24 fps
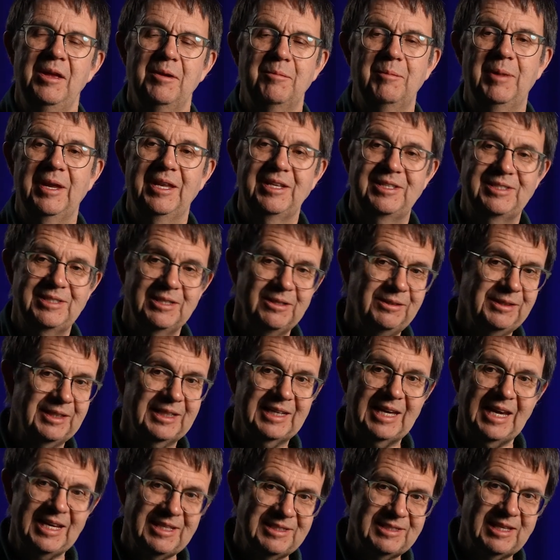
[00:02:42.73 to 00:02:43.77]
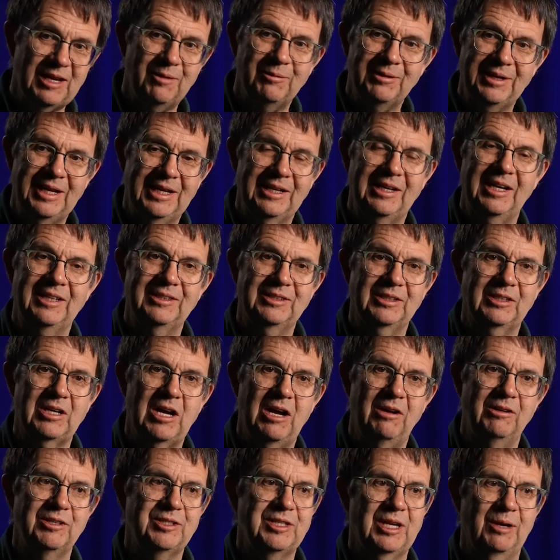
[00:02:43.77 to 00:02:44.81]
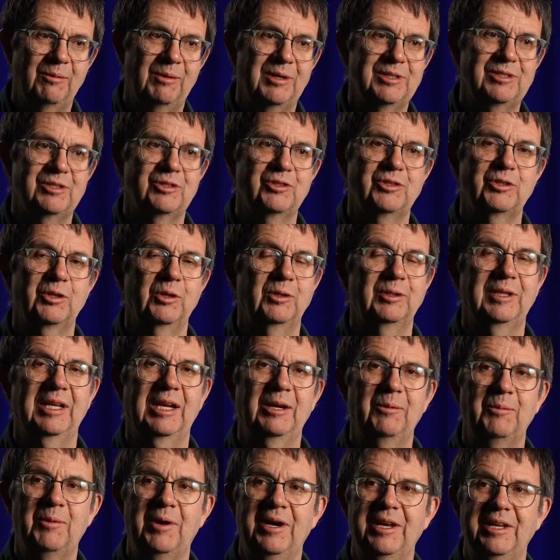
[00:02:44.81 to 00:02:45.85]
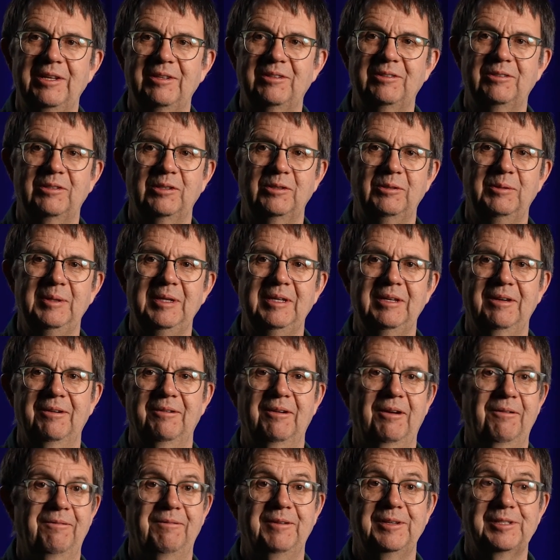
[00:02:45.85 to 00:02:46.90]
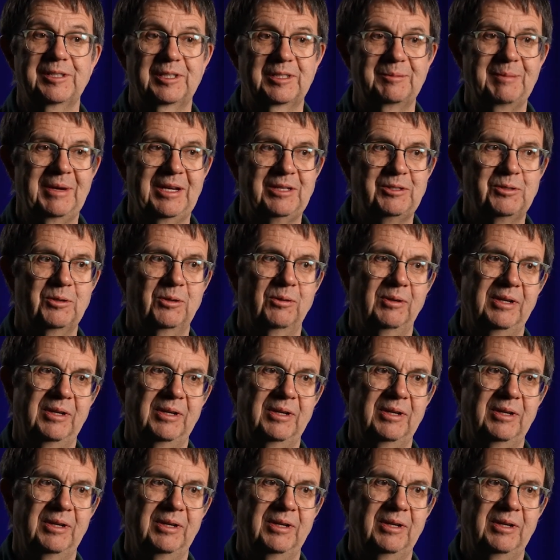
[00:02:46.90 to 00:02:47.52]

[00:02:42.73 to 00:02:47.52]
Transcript: But it's still the case that when I got to college, I wasn't sure that I wanted to be a physics major,